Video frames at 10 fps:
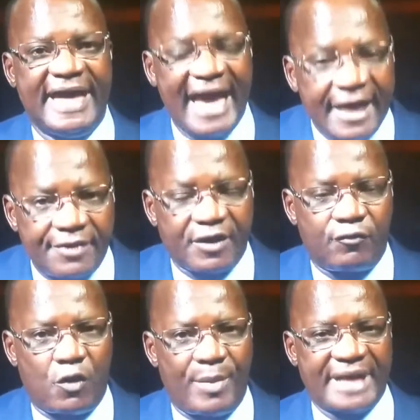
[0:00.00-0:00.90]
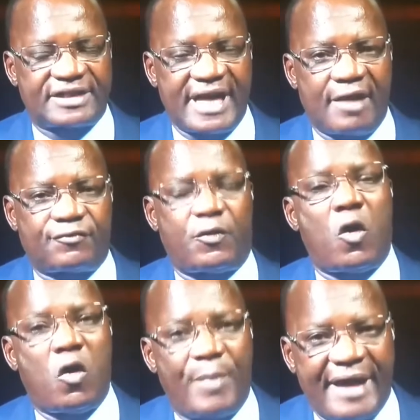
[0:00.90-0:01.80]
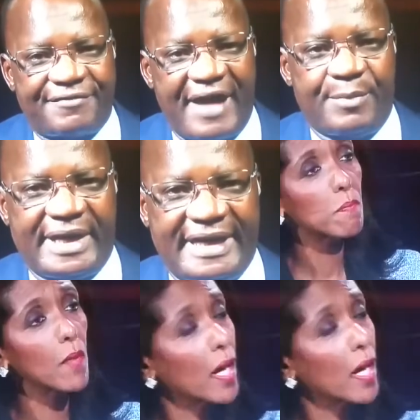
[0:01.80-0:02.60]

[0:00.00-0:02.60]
anything for myself or my family.